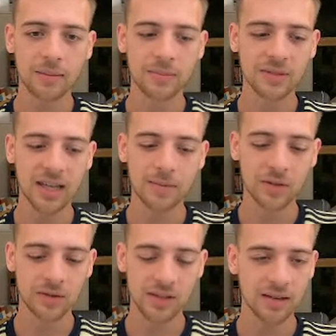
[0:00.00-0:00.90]
teams
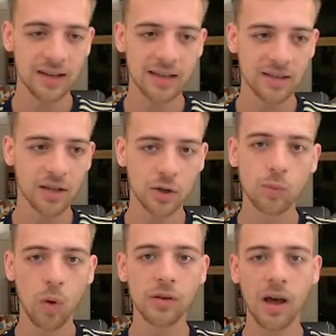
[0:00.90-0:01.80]
on Sundays. Like, you
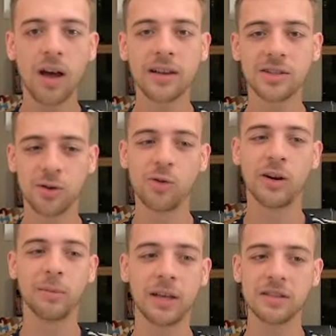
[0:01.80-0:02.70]
want high
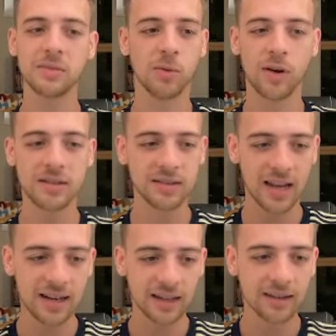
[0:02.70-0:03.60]
scoring because it's more
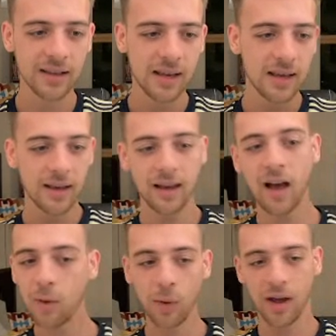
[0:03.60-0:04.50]
entertaining.
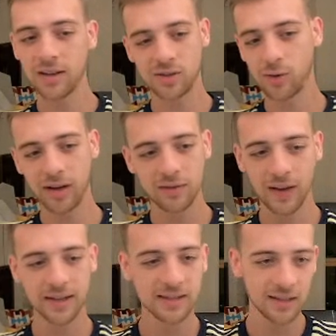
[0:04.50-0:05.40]
I want high scoring in
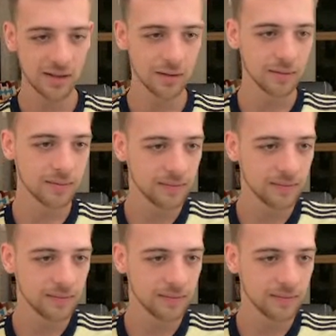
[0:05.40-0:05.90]
fantasy too.